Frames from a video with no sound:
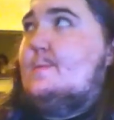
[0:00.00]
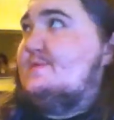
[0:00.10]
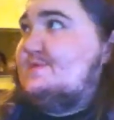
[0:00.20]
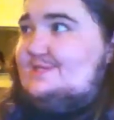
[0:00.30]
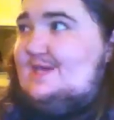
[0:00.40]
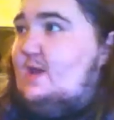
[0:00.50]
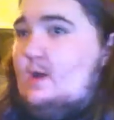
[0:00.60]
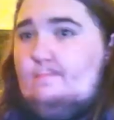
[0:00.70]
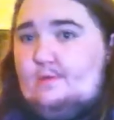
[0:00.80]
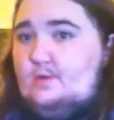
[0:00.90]
or this
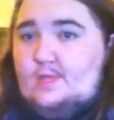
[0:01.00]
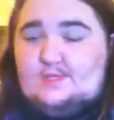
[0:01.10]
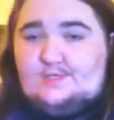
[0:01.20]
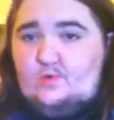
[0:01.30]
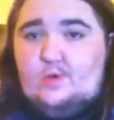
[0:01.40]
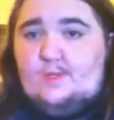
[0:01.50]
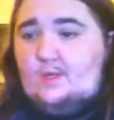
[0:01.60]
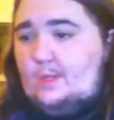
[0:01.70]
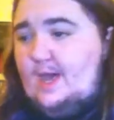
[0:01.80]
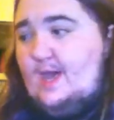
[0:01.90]
entire building's going to
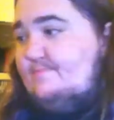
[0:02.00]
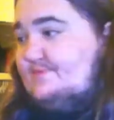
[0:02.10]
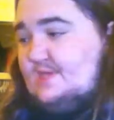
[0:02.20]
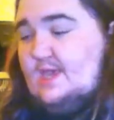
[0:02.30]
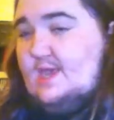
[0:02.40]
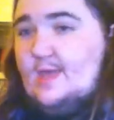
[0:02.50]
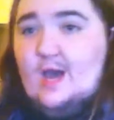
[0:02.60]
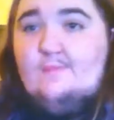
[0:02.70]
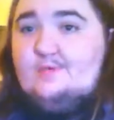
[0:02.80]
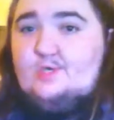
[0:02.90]
collapse and
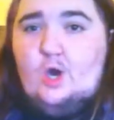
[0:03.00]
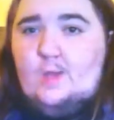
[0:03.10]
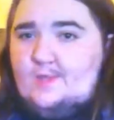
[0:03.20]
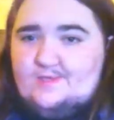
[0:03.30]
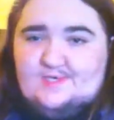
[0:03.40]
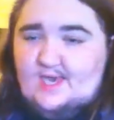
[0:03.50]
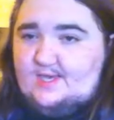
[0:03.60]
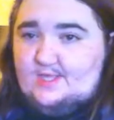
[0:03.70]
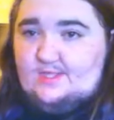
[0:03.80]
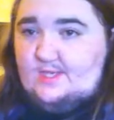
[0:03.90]
I'll be gone in a
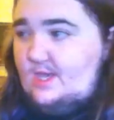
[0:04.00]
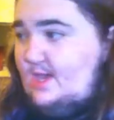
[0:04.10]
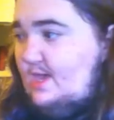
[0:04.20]
second.